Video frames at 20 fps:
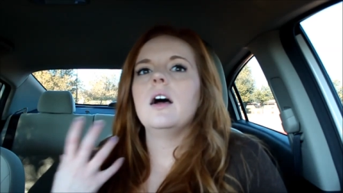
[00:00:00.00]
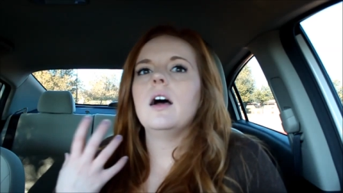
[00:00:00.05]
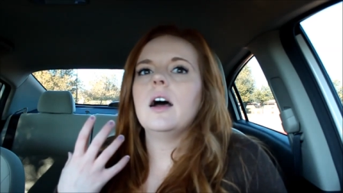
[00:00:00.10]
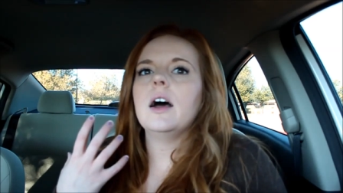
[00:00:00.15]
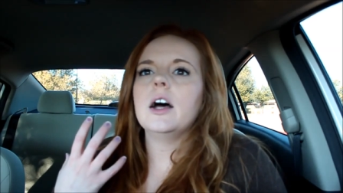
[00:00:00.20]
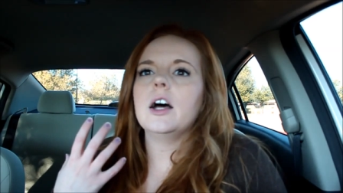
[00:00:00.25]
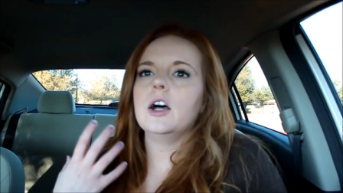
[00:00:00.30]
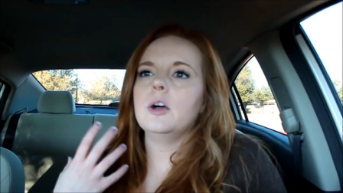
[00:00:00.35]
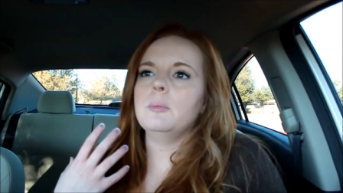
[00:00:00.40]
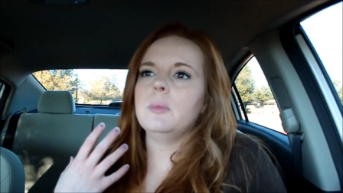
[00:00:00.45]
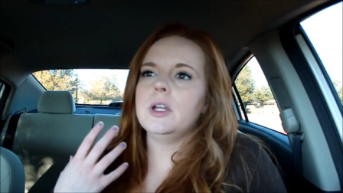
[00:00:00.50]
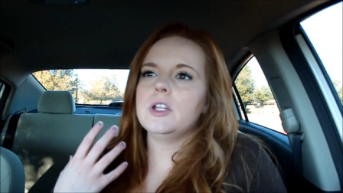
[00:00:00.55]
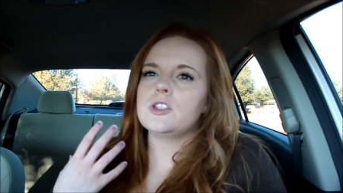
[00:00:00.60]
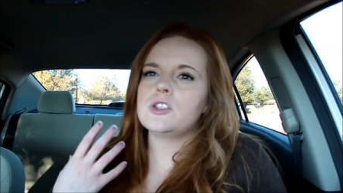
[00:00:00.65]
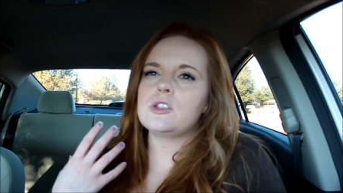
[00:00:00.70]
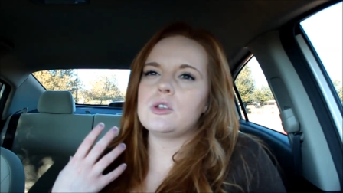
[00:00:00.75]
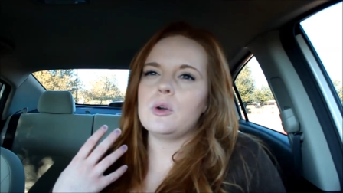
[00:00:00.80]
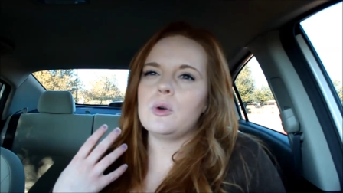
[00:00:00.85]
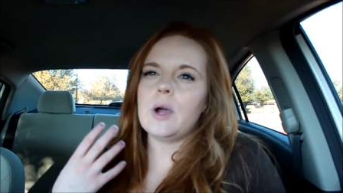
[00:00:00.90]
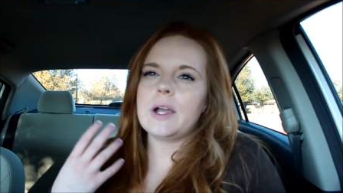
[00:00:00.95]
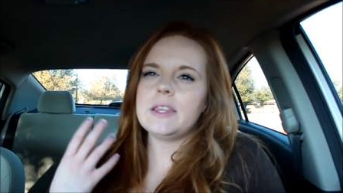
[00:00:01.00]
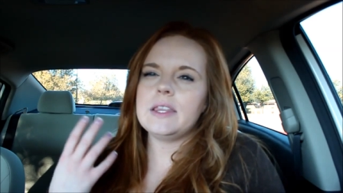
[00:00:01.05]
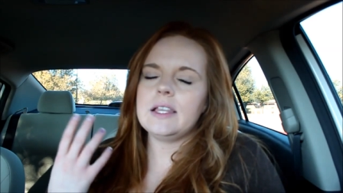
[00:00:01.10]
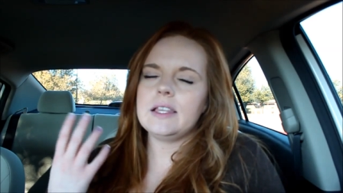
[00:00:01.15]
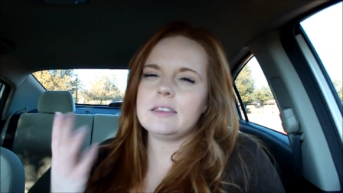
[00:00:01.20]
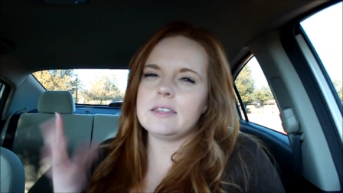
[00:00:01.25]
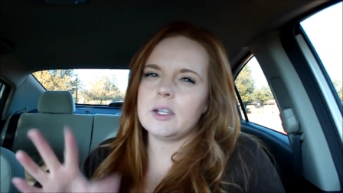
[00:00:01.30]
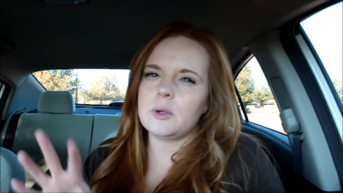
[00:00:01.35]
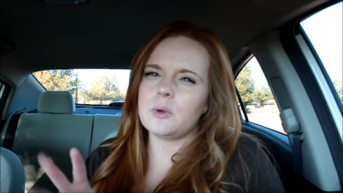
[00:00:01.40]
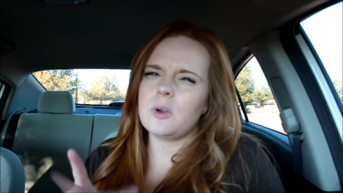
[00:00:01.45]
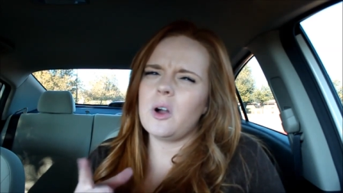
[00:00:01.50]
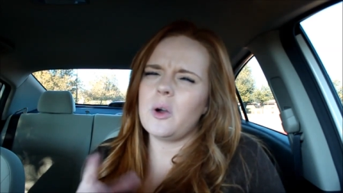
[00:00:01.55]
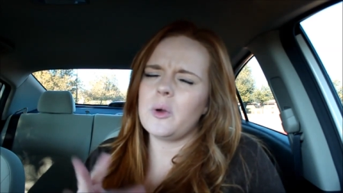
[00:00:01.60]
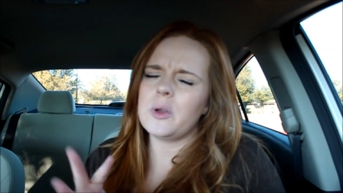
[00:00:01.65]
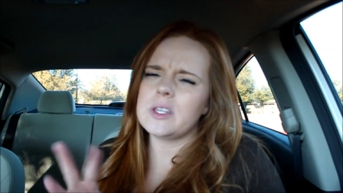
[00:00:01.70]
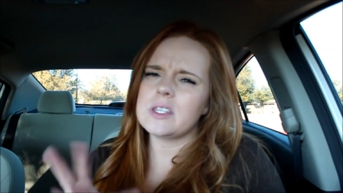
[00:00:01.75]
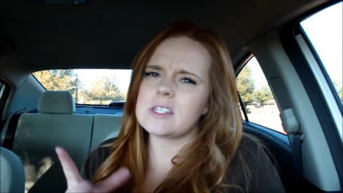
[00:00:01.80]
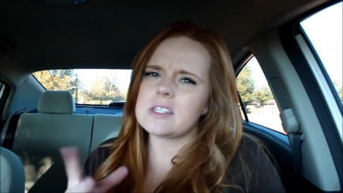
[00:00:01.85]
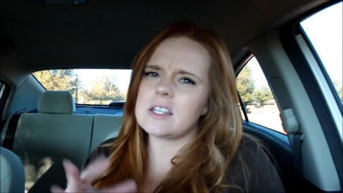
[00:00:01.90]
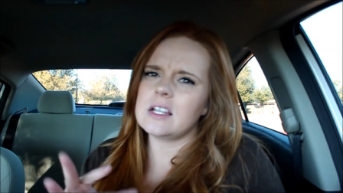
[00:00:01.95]
Um, and so I think they were
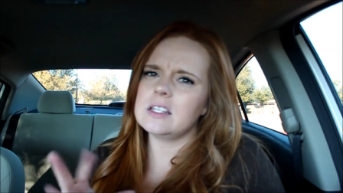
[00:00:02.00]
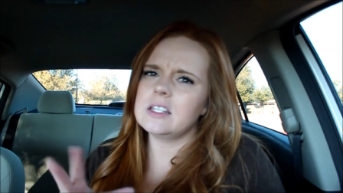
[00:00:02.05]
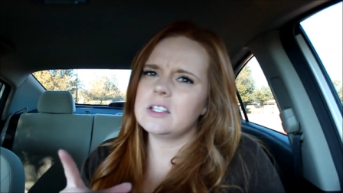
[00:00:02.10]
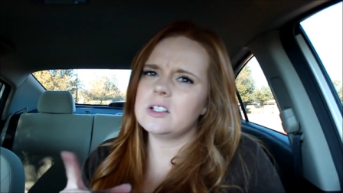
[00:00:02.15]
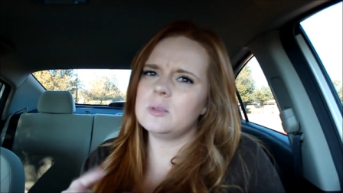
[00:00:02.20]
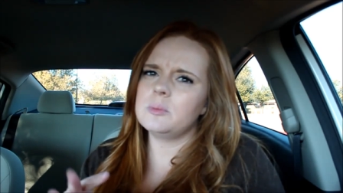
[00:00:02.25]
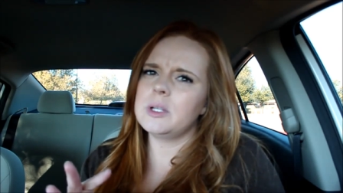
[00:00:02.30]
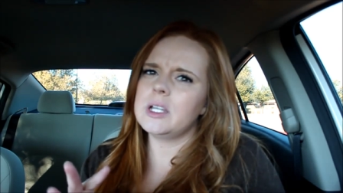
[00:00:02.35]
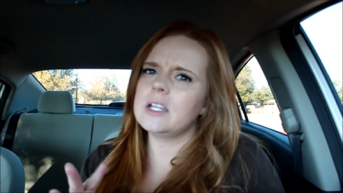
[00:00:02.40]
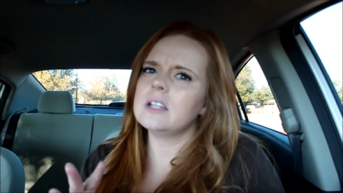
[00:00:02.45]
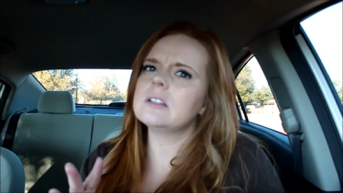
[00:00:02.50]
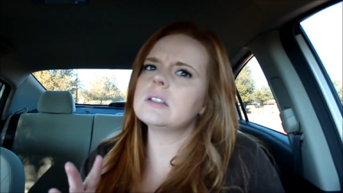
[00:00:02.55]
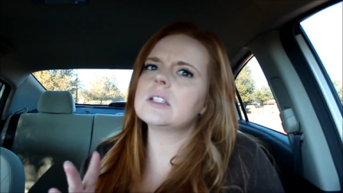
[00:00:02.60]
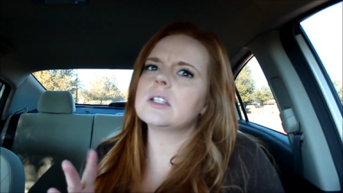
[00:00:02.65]
always a little bit